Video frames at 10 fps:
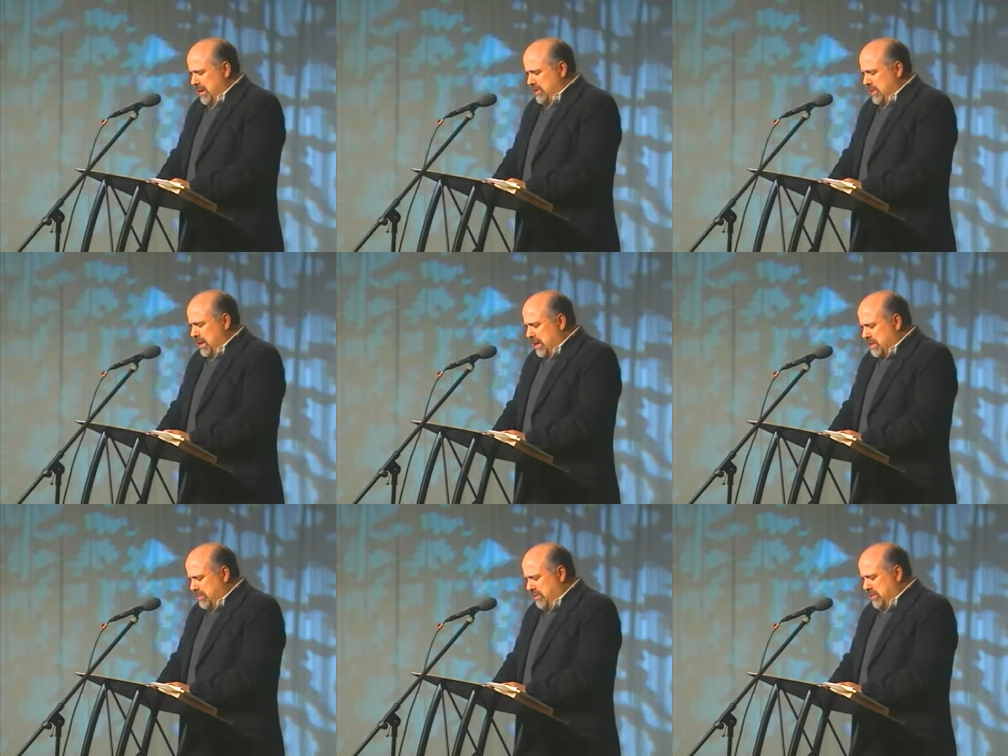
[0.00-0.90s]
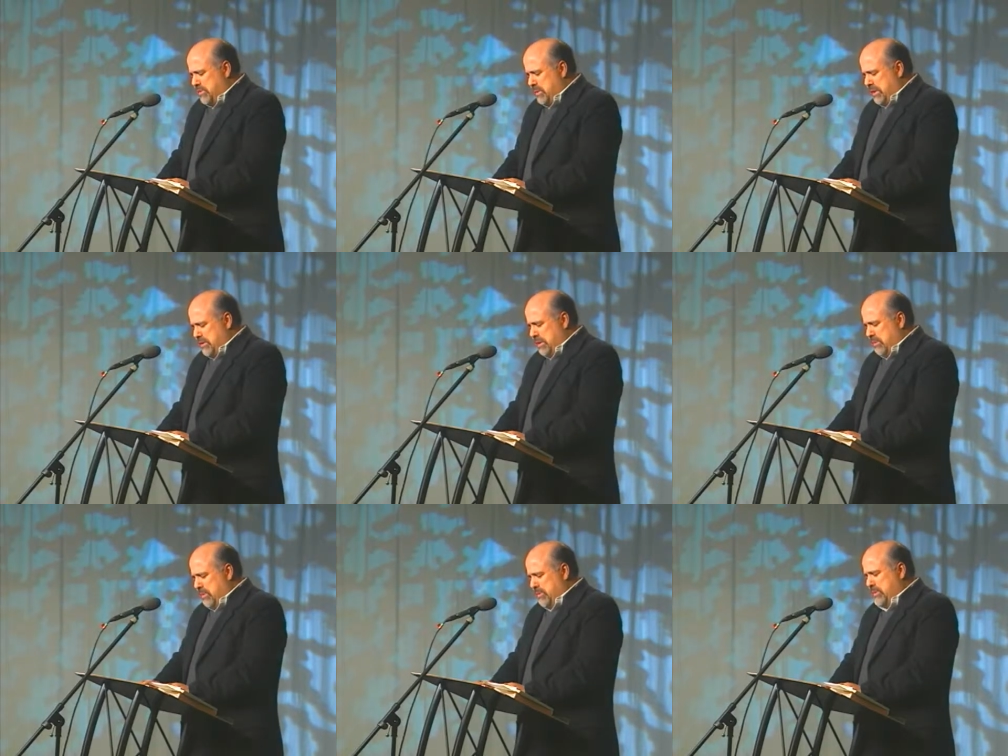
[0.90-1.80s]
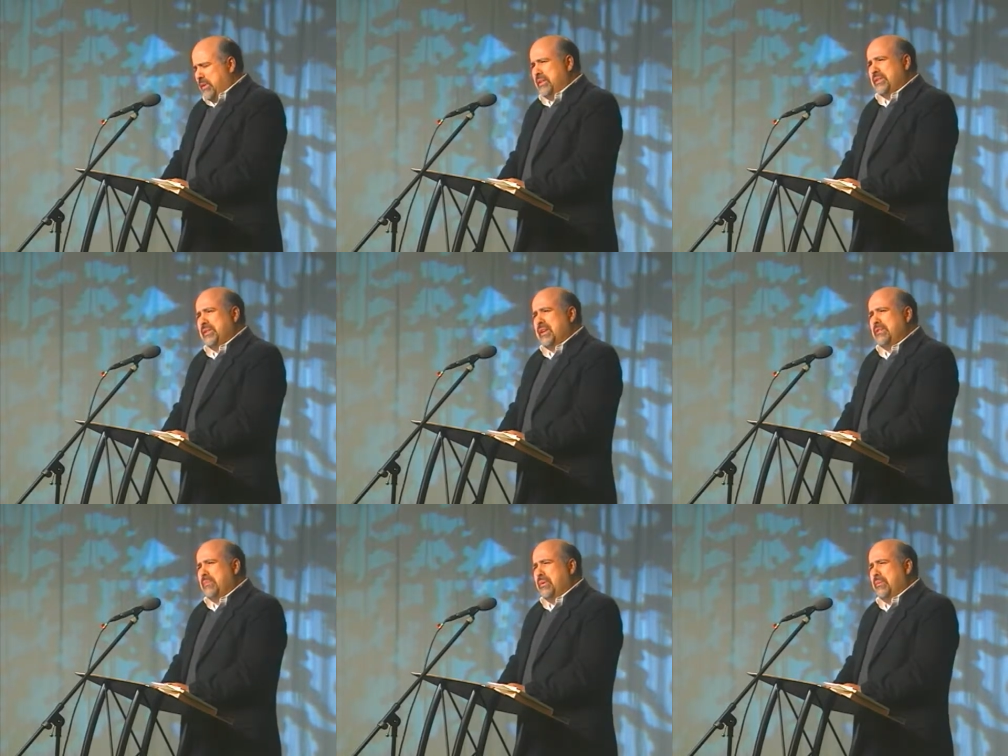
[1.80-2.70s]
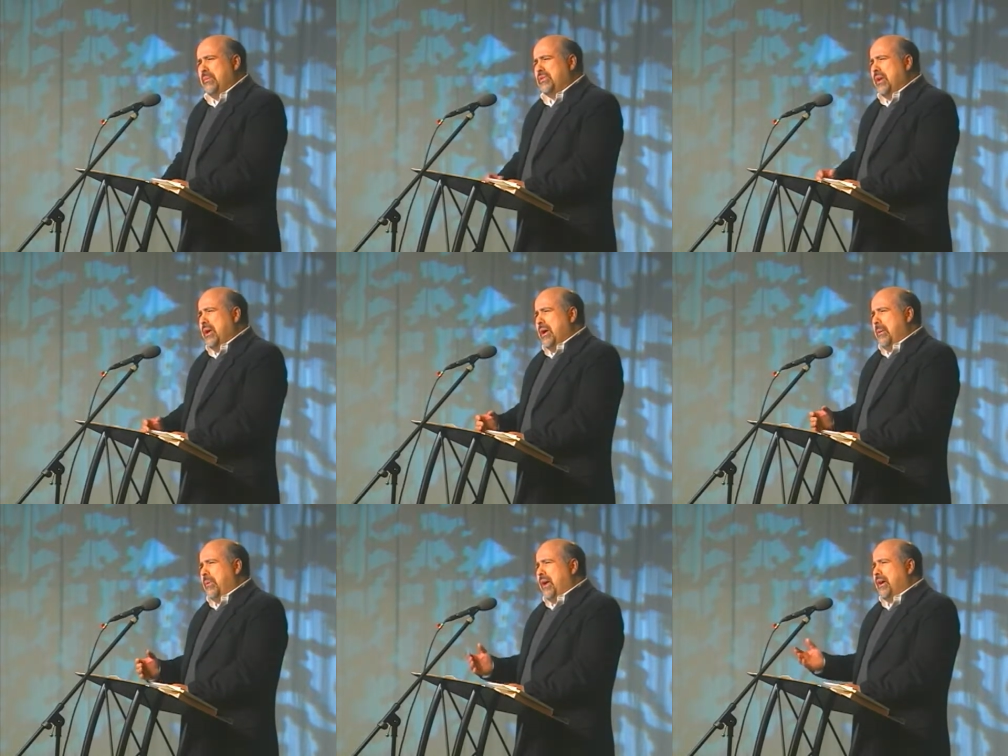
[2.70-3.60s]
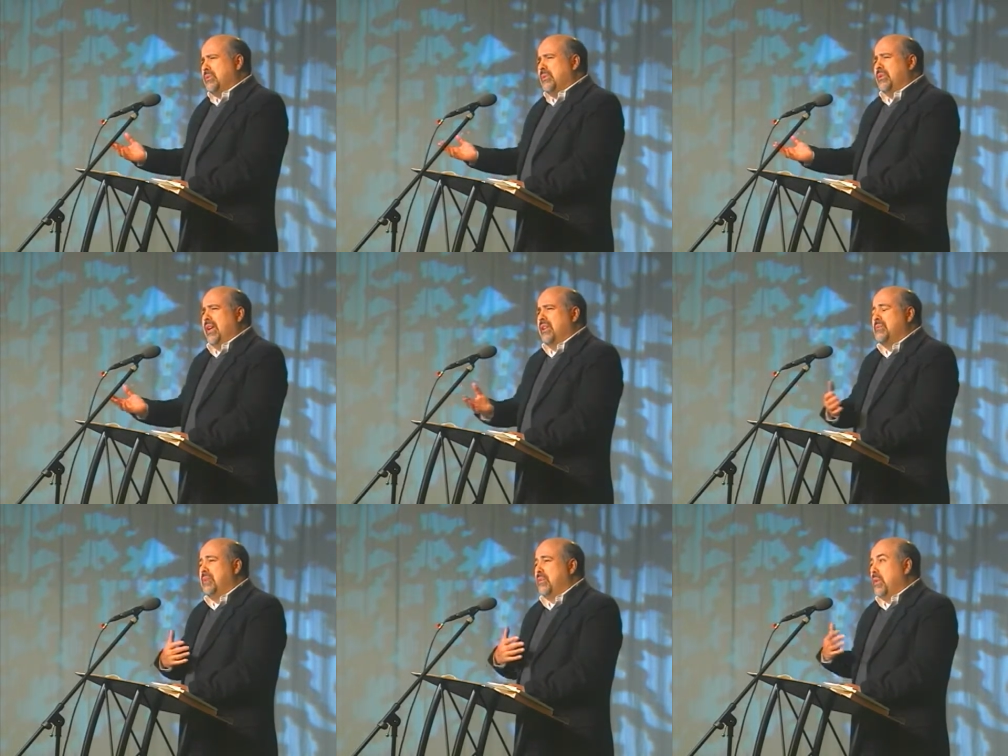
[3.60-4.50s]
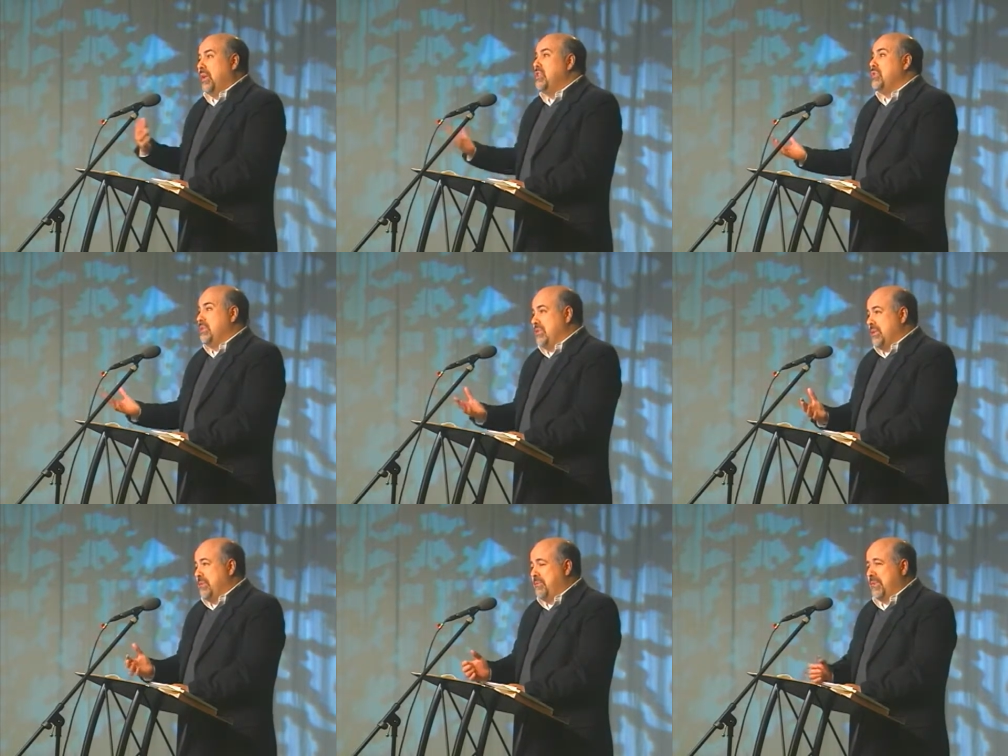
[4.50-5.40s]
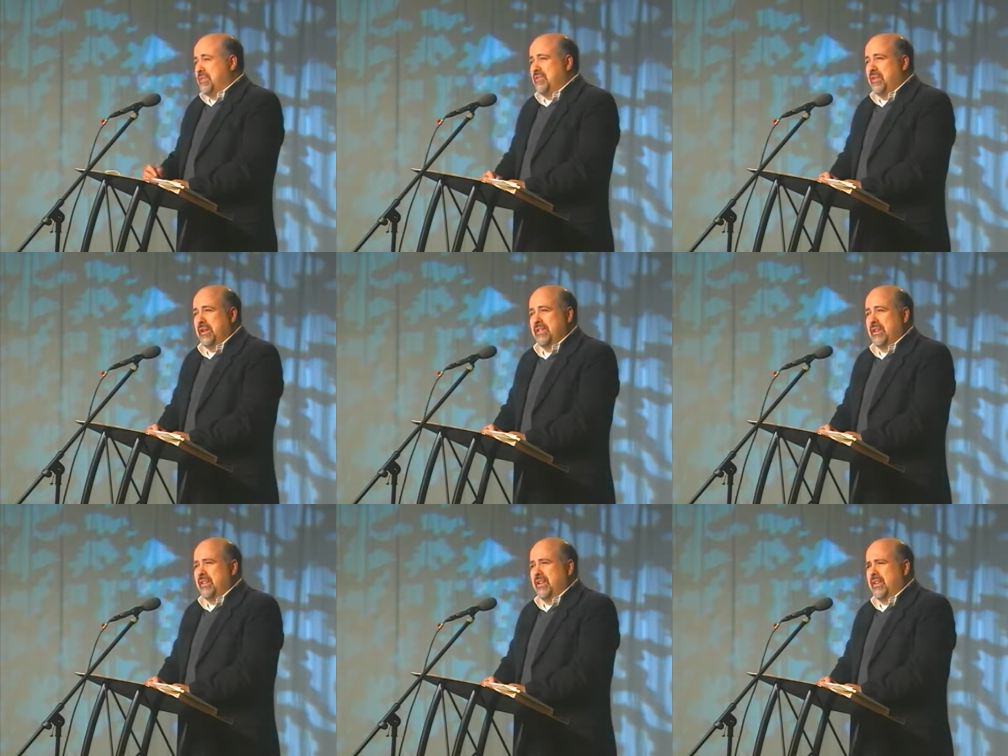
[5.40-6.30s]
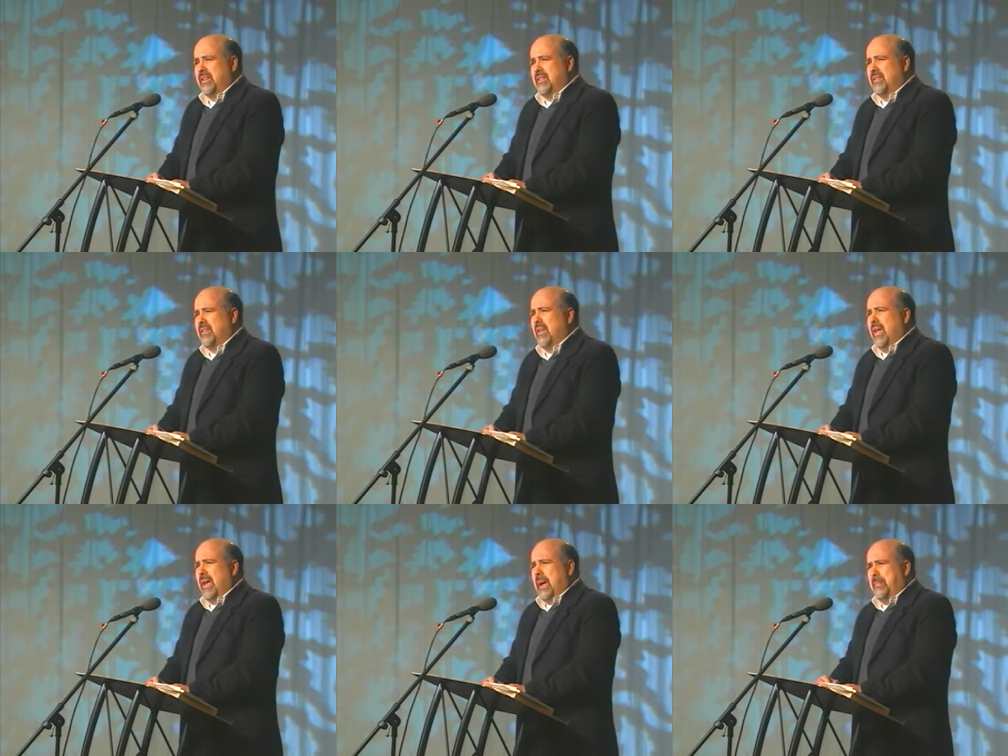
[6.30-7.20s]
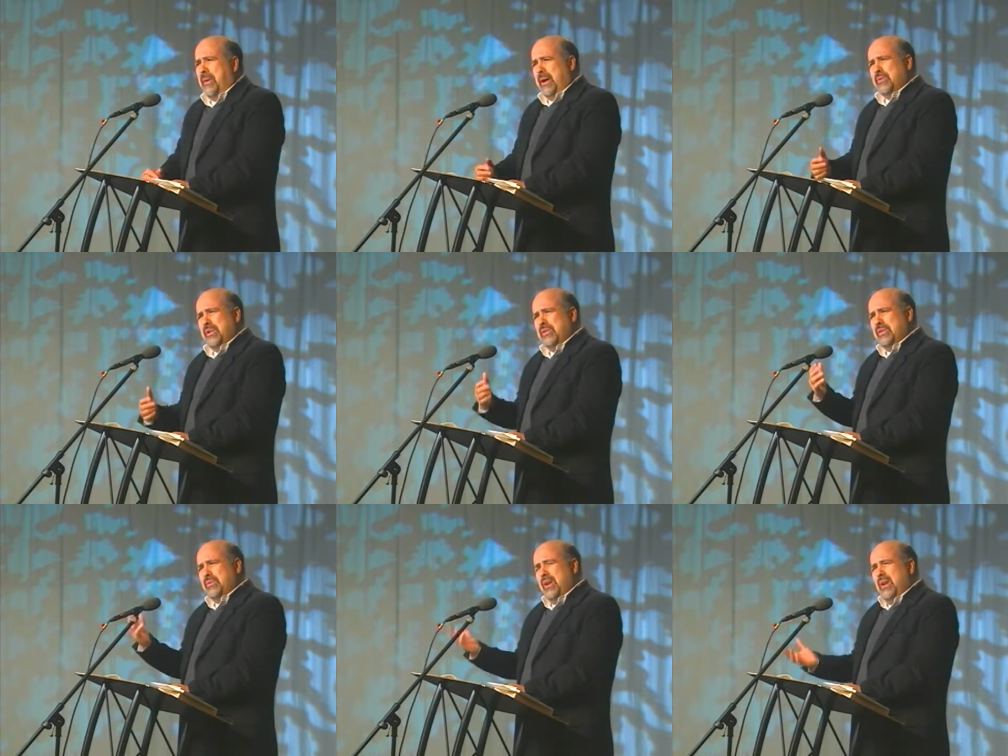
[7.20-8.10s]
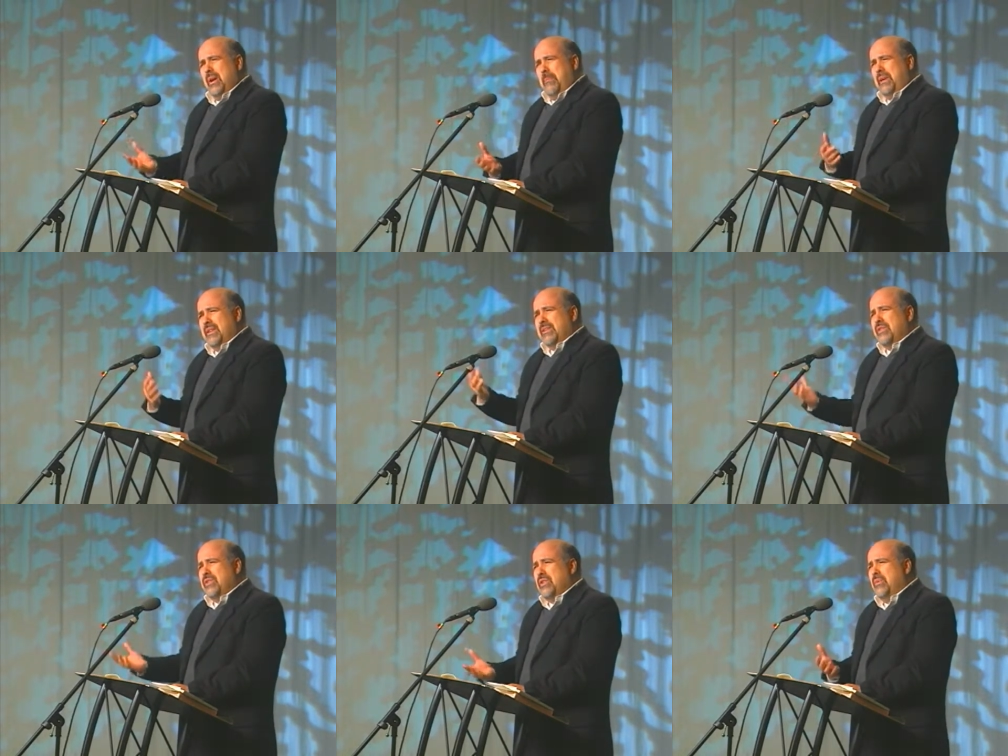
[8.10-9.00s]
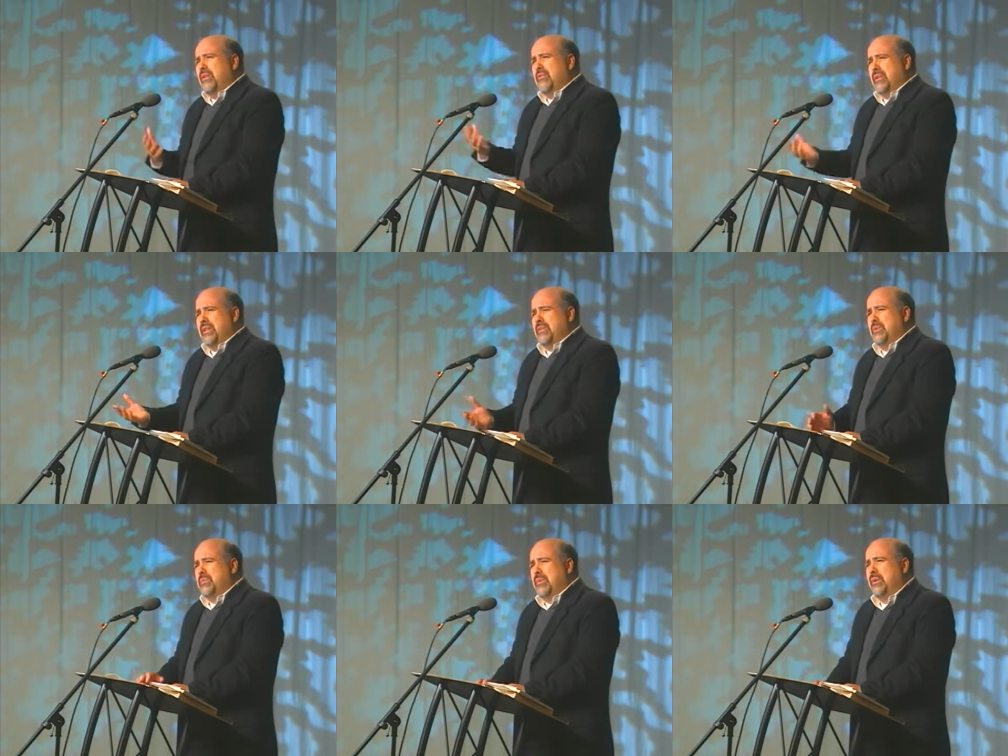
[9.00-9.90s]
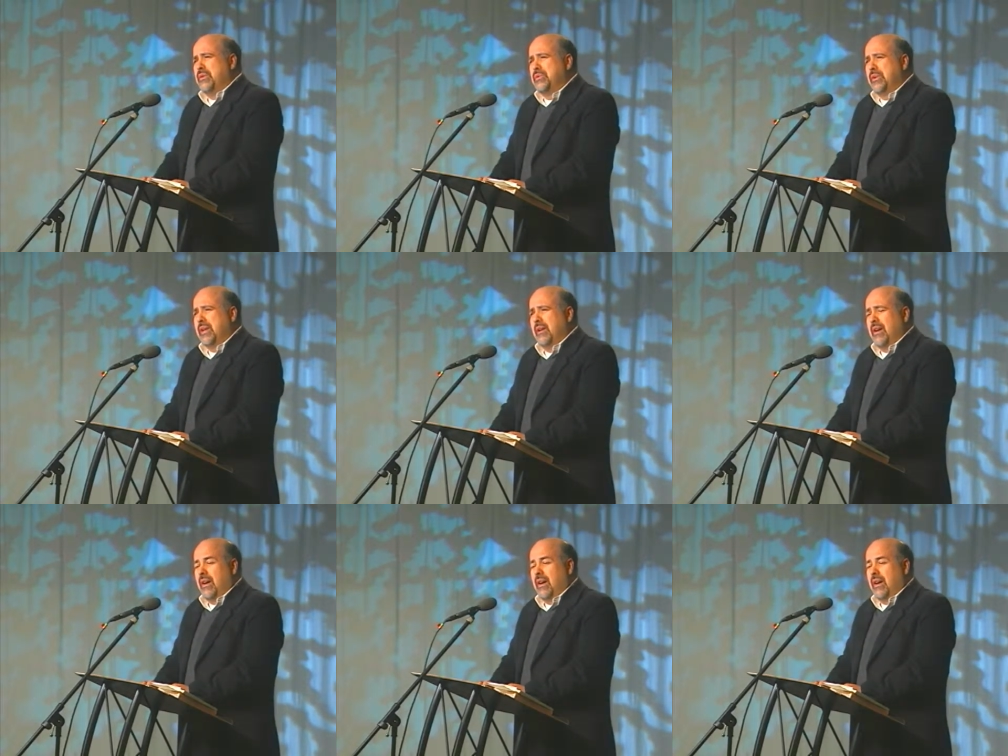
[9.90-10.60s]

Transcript: so, with that as a bit of an introduction, I'm going to read this next poem, which perhaps locates me in relation to some of these various identities and, and perhaps also begins to show one of the ways in which poetry.